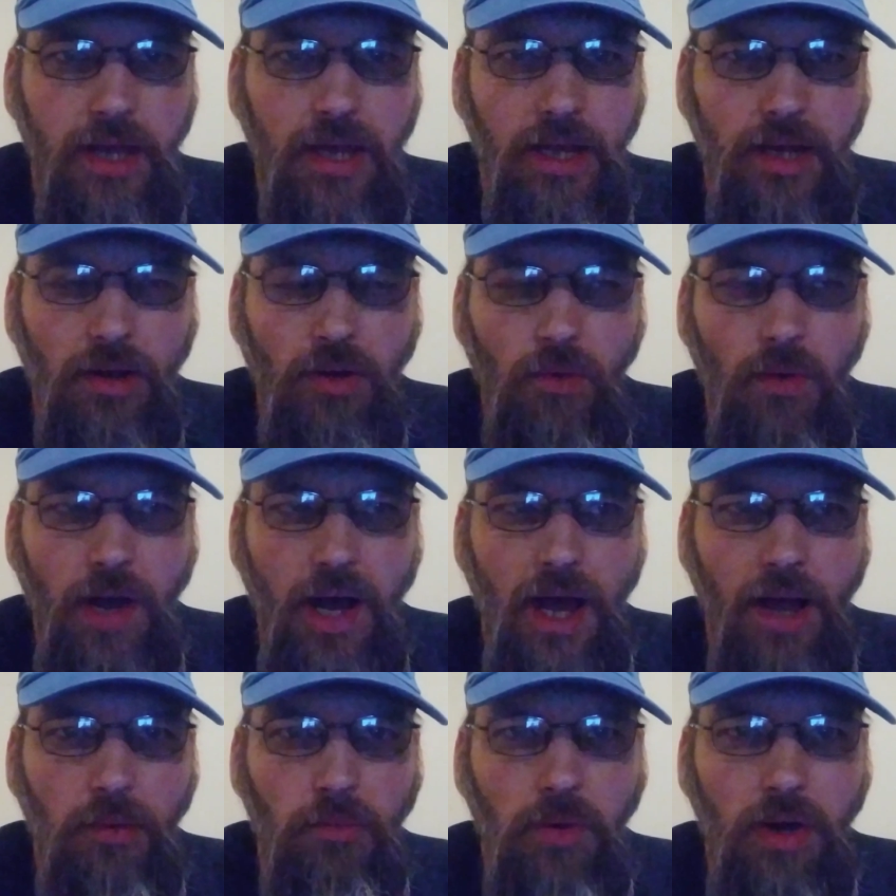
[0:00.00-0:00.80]
you know,
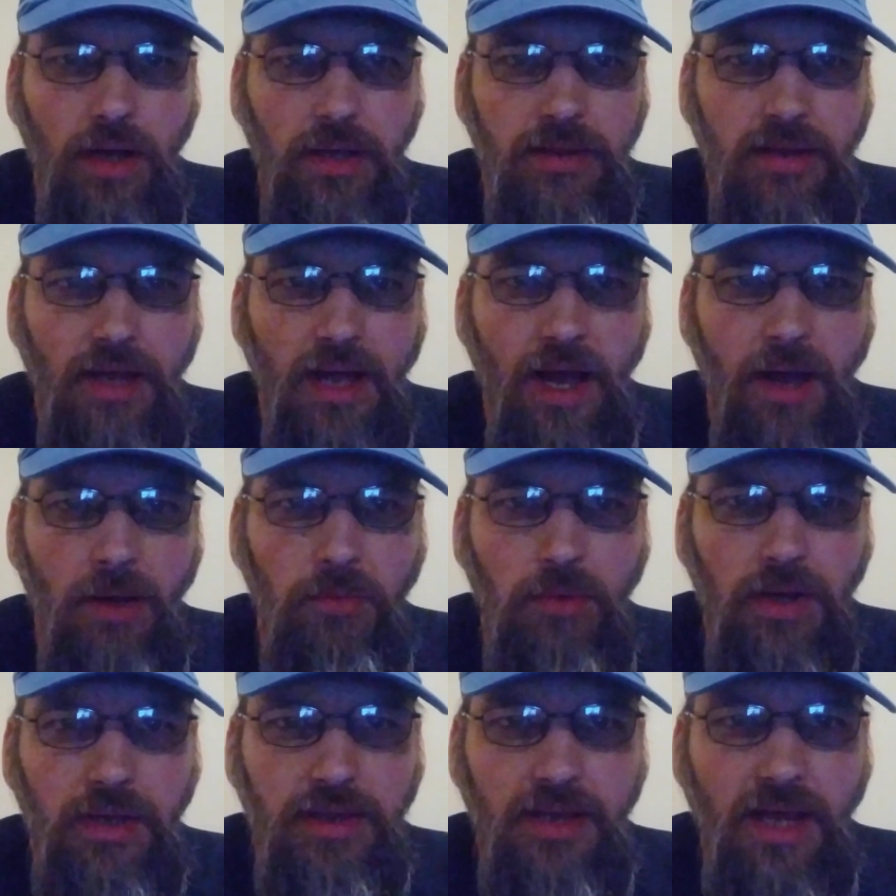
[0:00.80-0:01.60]
I want I
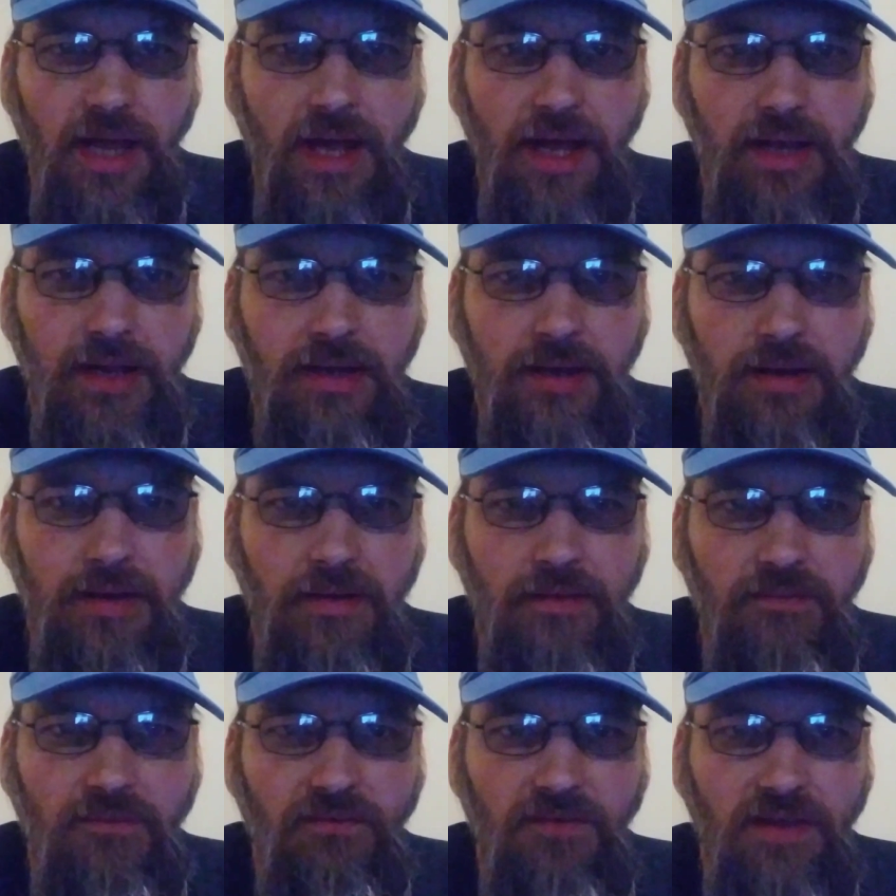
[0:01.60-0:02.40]
want that
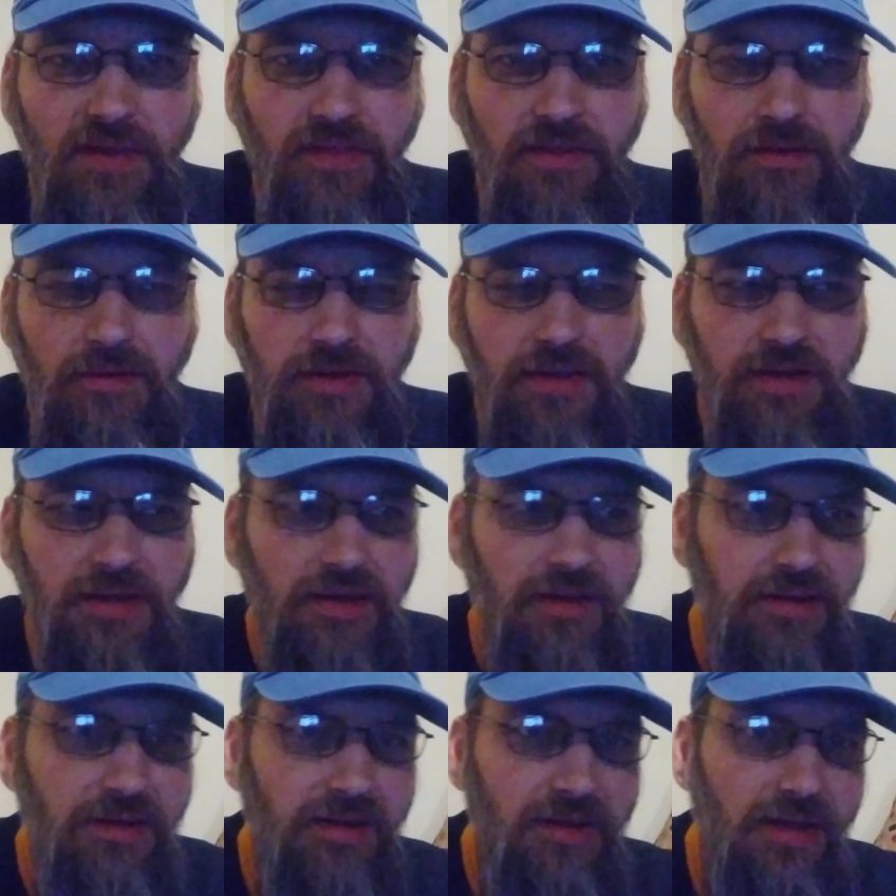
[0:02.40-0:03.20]
fifth or
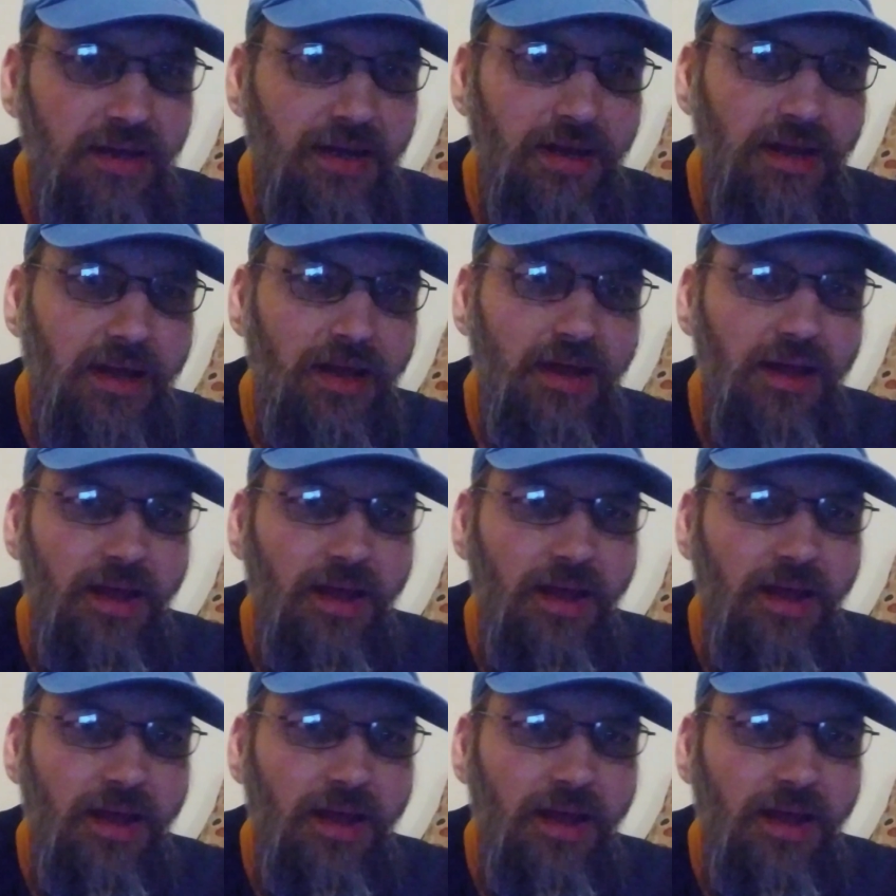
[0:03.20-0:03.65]
sixth seed.